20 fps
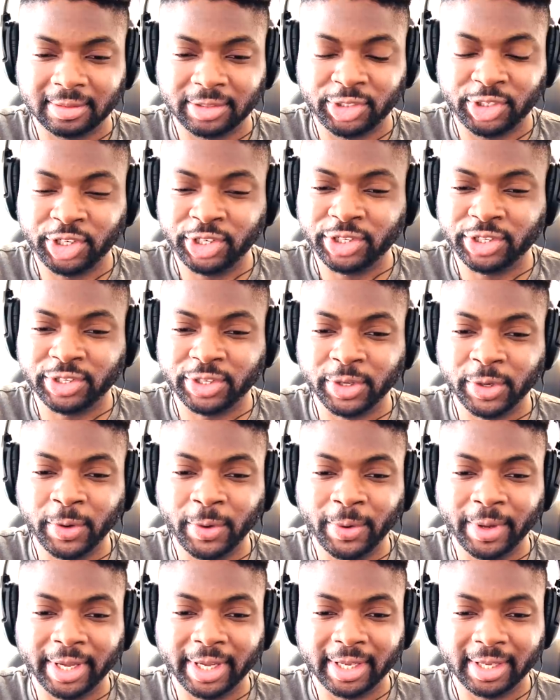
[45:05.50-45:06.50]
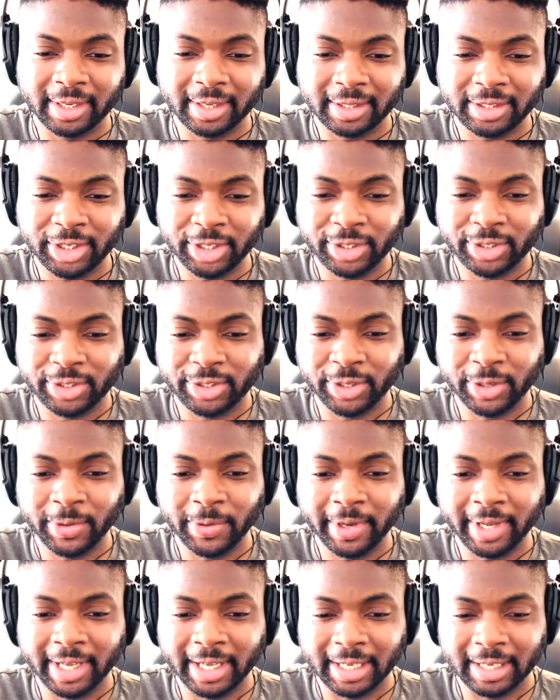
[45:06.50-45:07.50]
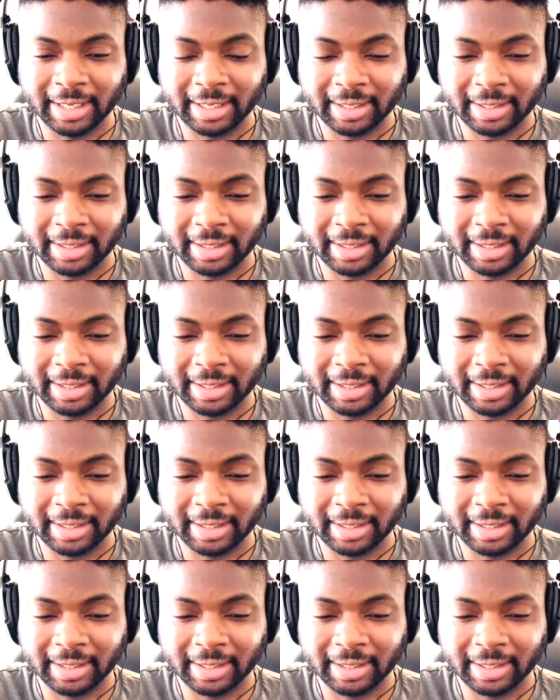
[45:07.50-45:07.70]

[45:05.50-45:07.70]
Just do it. Just do it.